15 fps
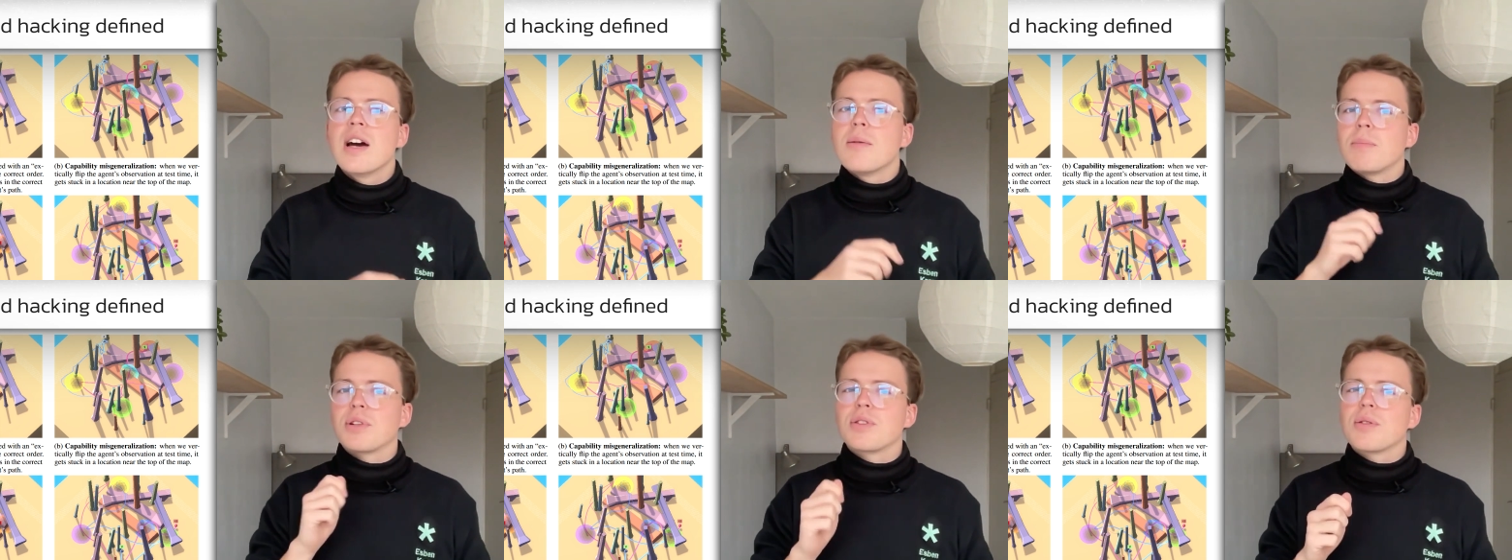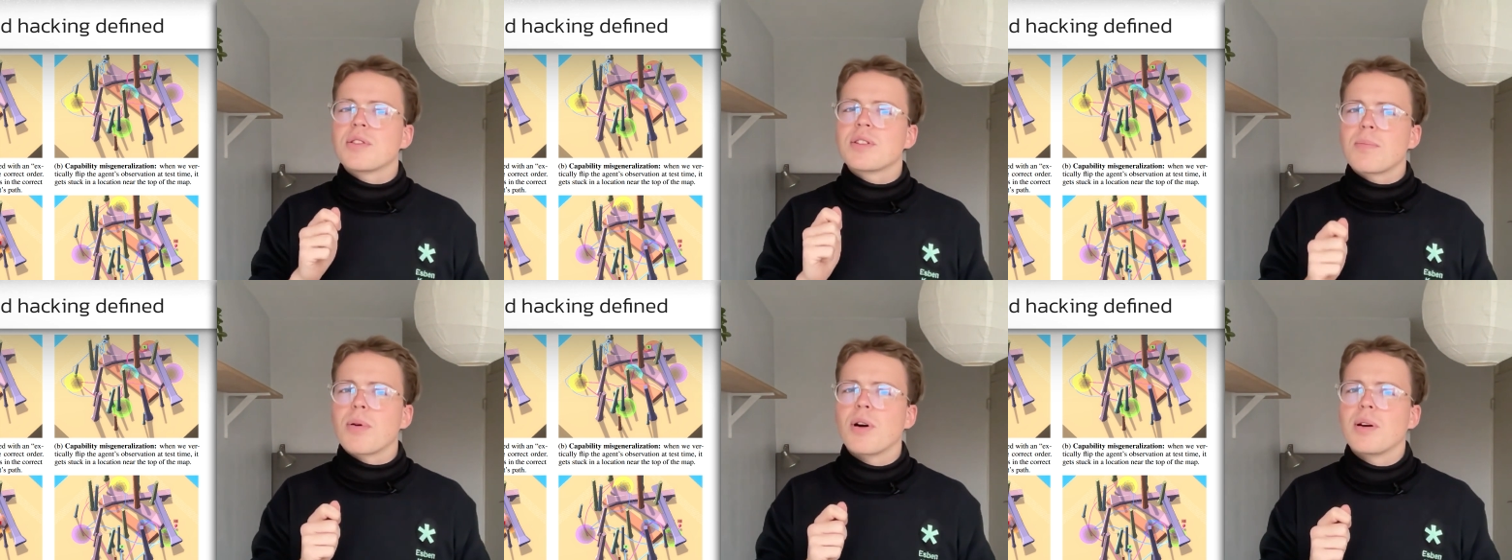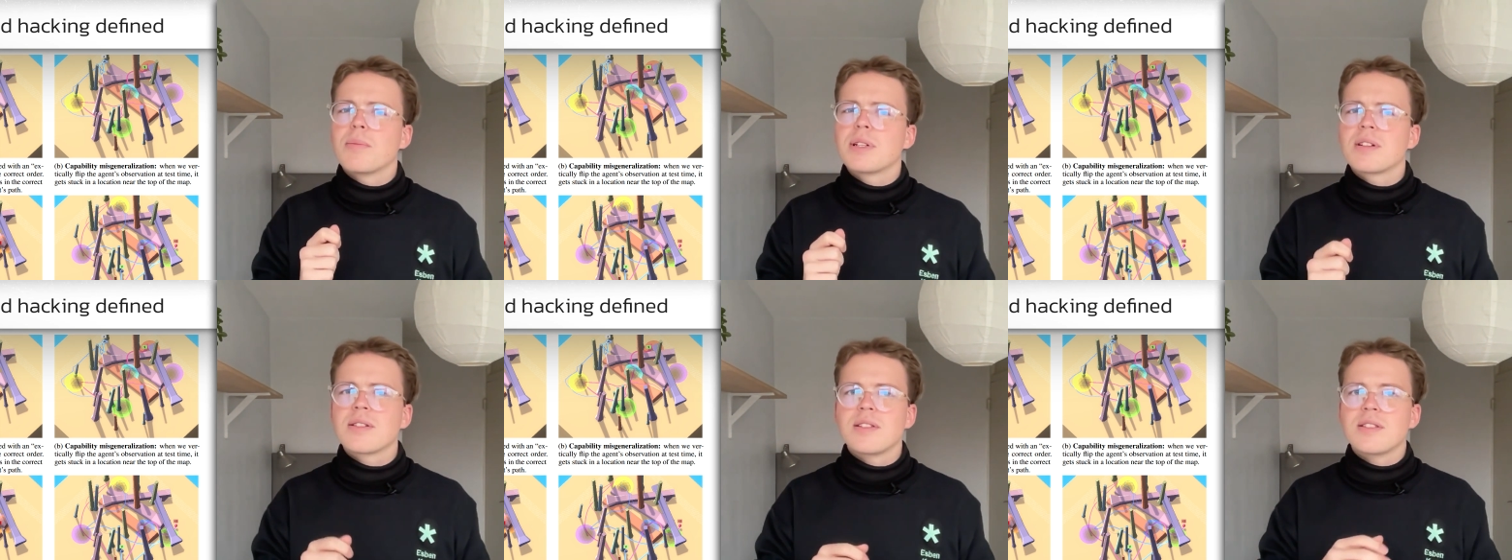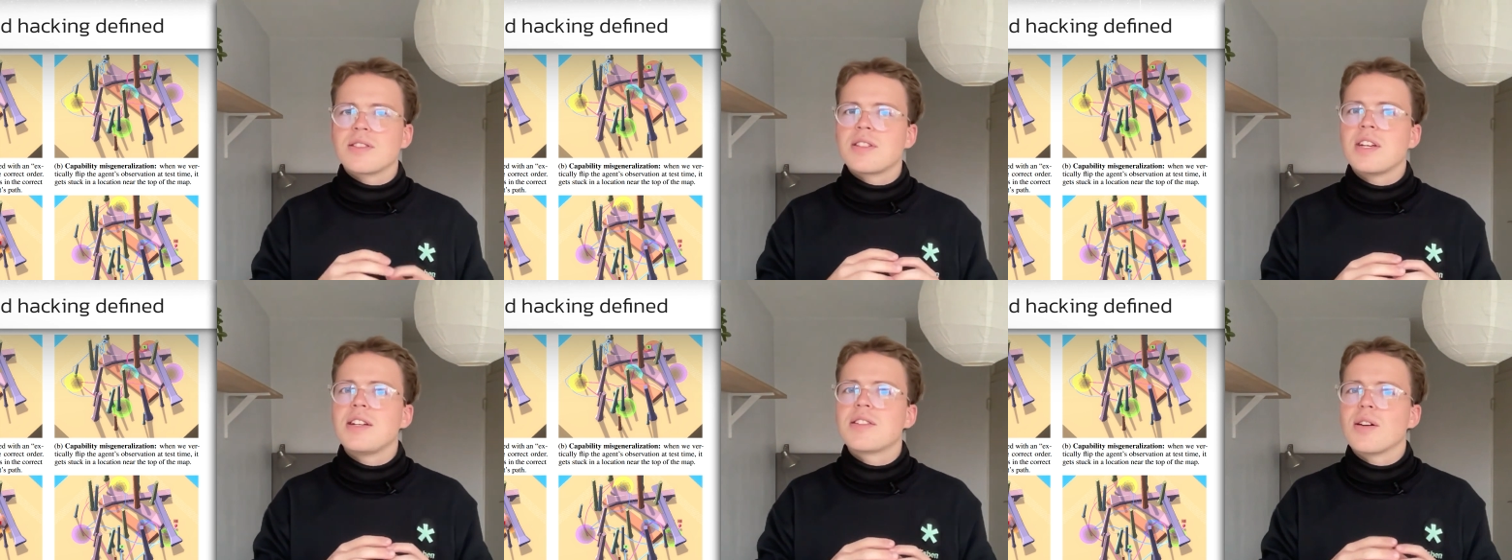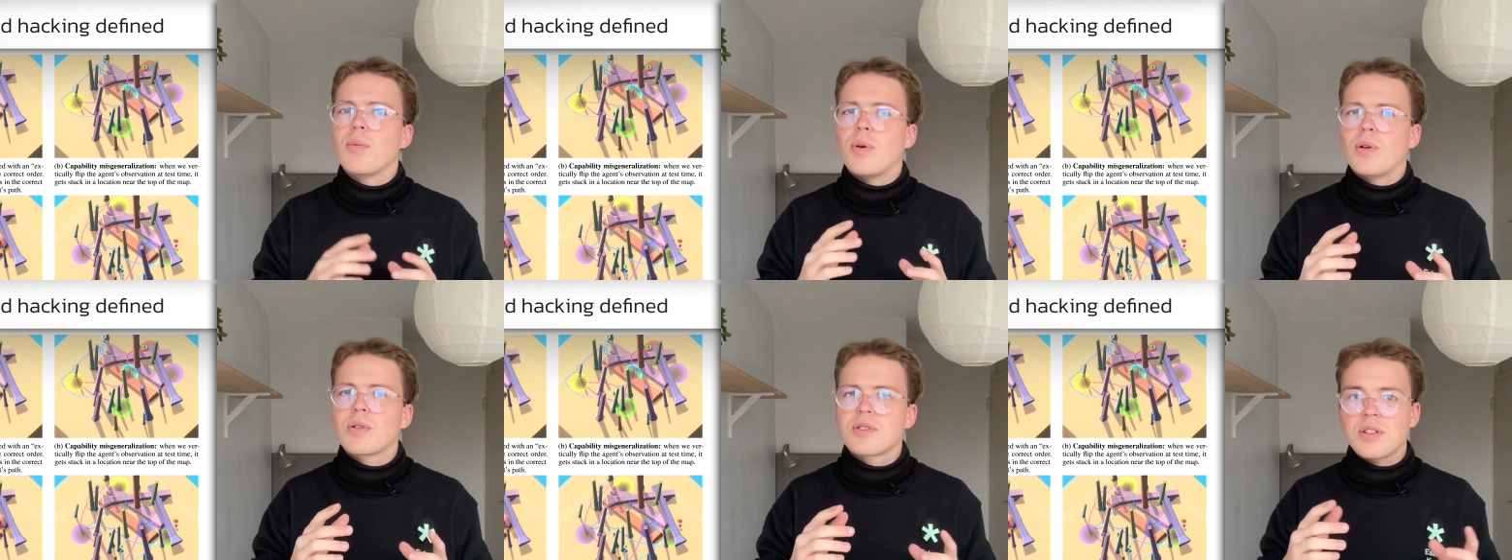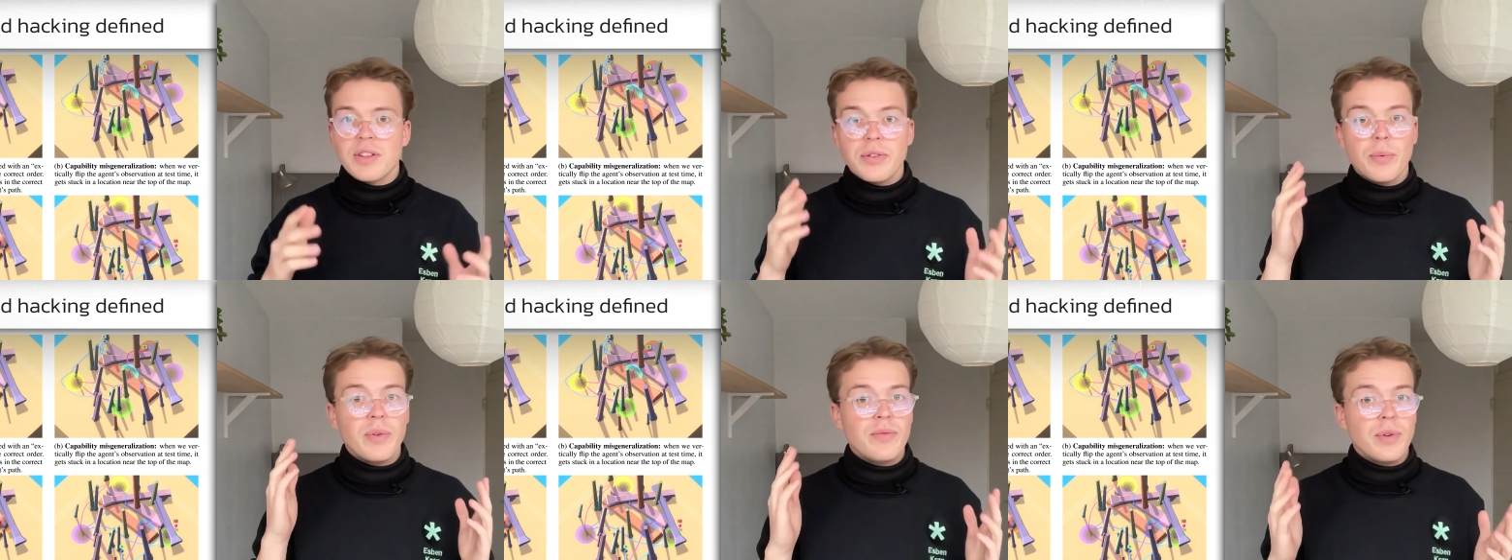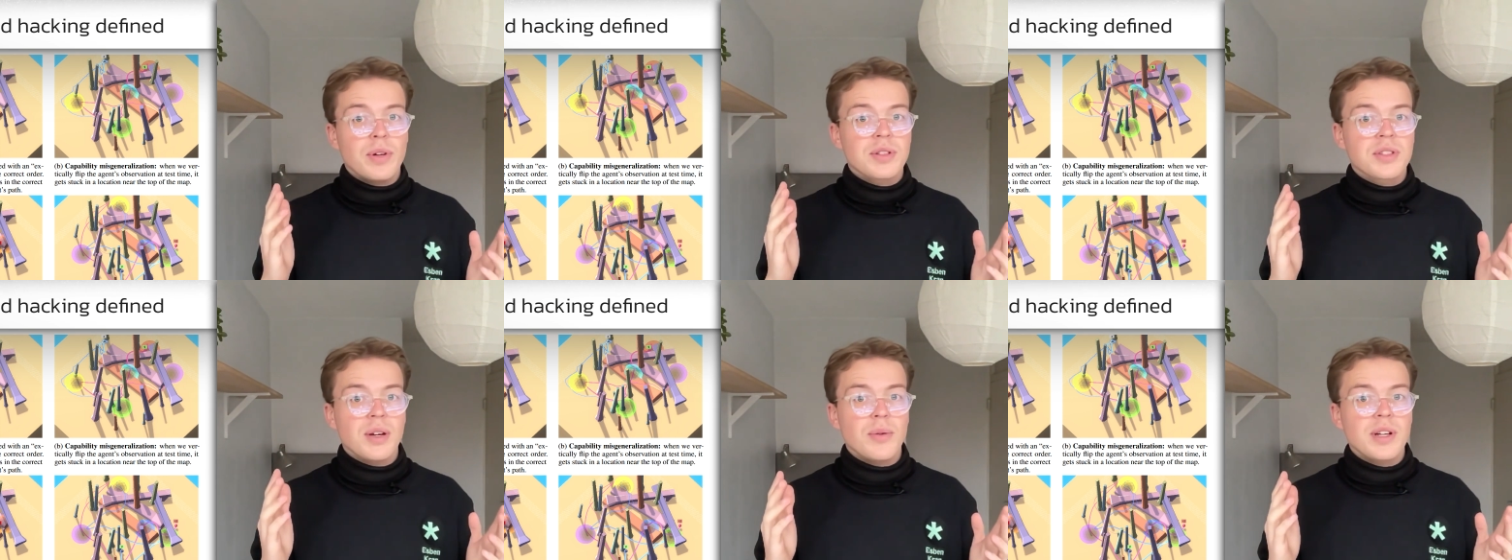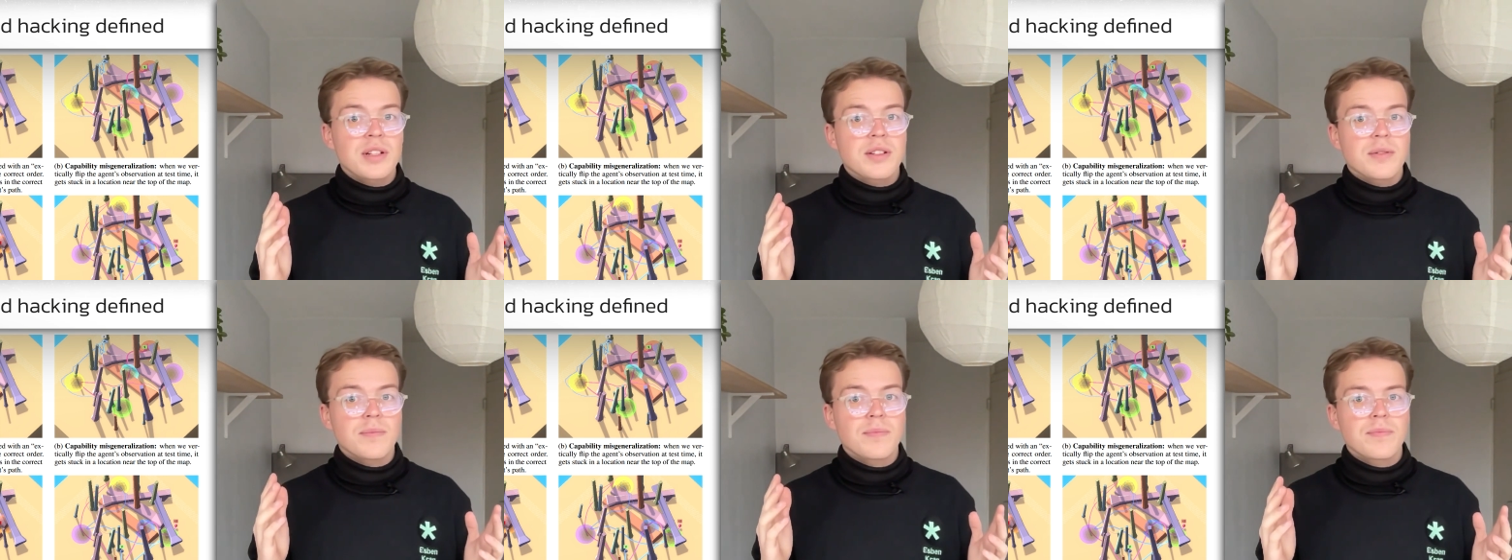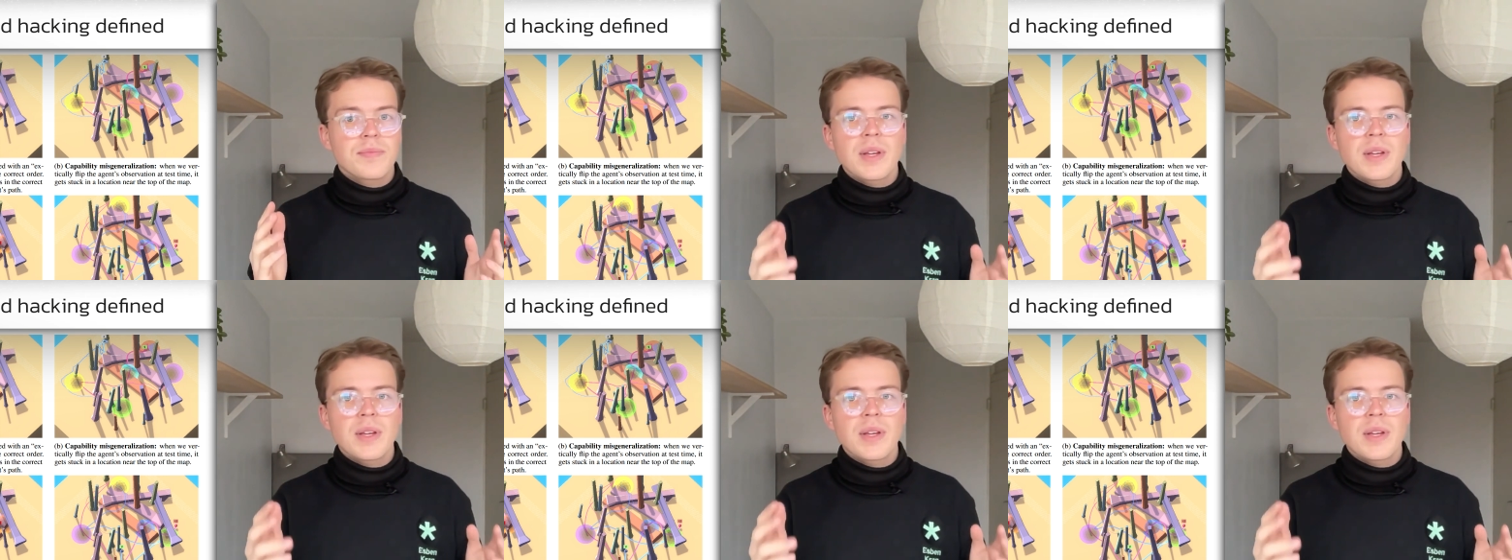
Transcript: but during deployment, the teacher walks in the reverse direction.